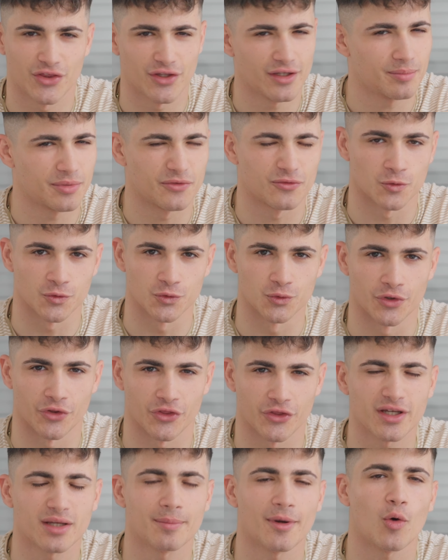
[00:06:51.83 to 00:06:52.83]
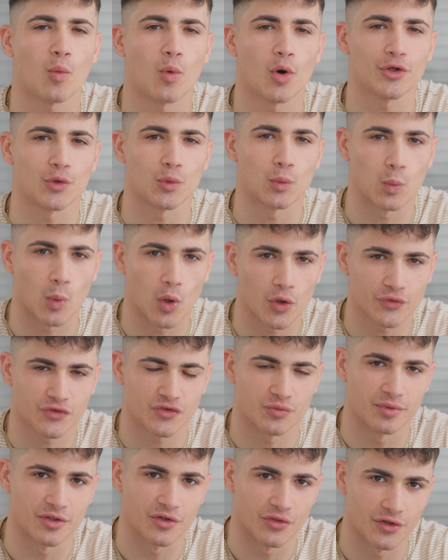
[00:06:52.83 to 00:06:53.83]
Think before doing. Think about what you want
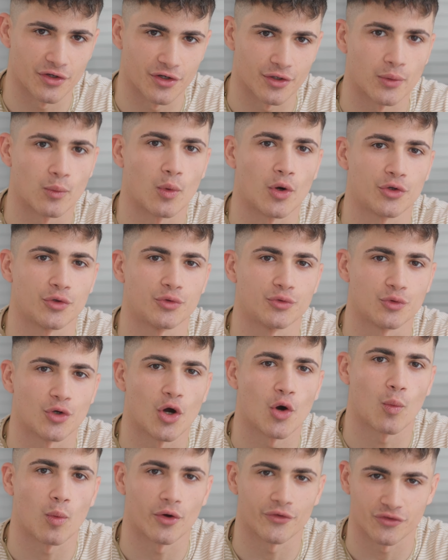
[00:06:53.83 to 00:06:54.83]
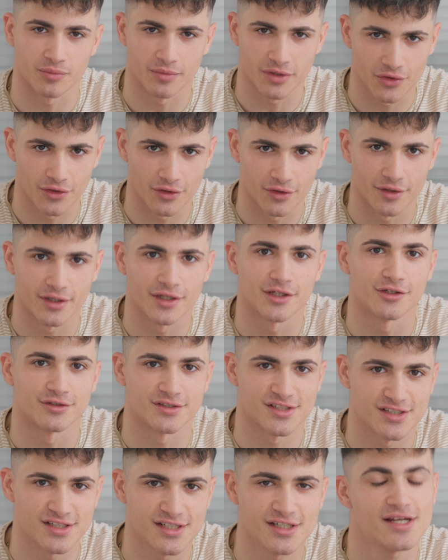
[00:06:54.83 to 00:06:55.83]
to be there and what you do not want to be there in your
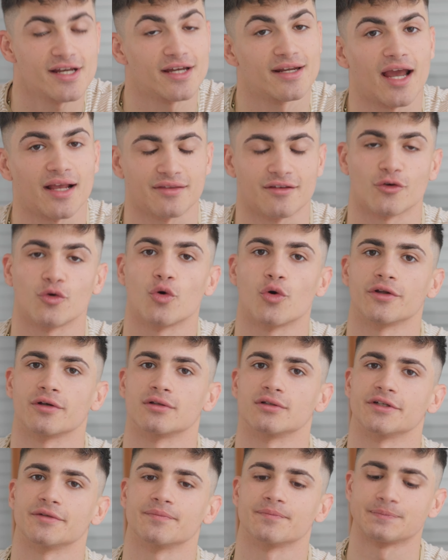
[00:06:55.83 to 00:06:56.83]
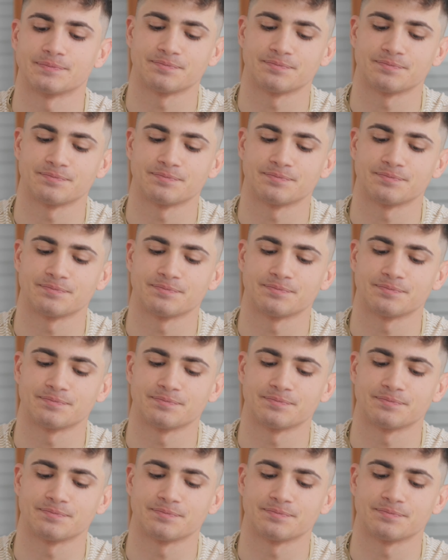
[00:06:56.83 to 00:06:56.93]
scene and act accordingly.